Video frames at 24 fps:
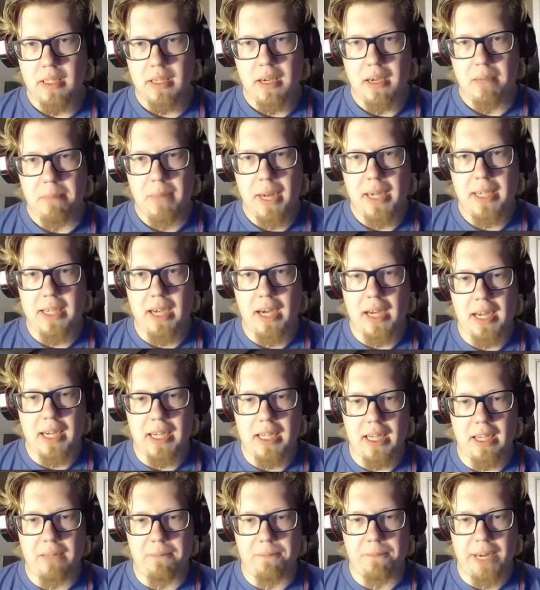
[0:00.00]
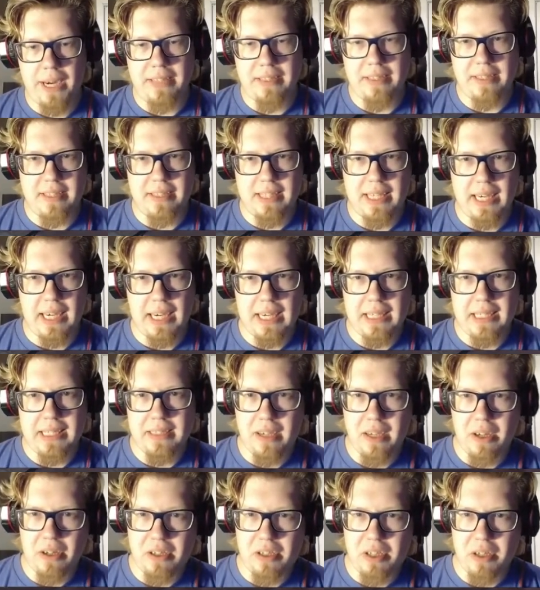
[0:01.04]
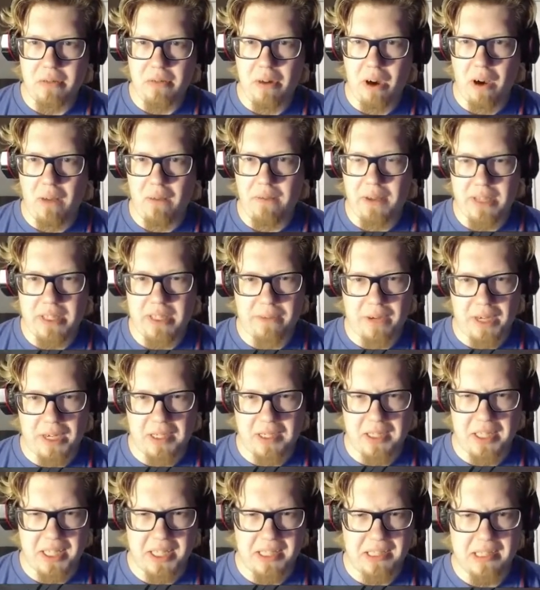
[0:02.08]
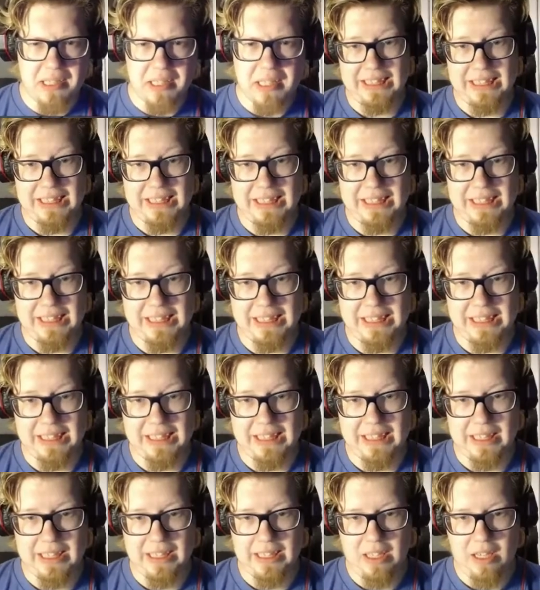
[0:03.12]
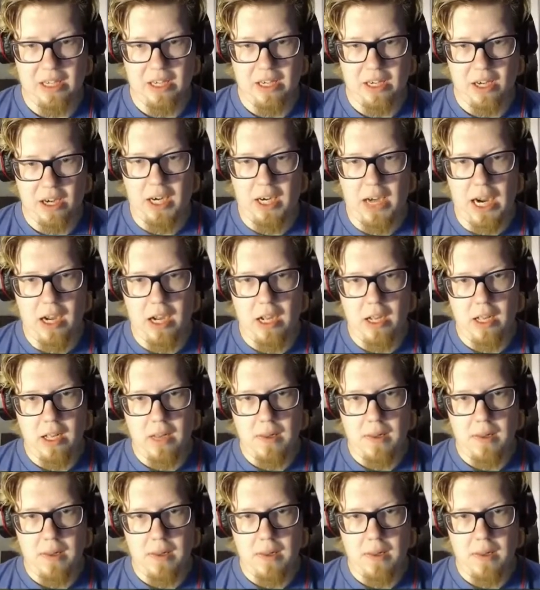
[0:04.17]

My god, I can't fight these guys. There are two of these fuckers. Oh god.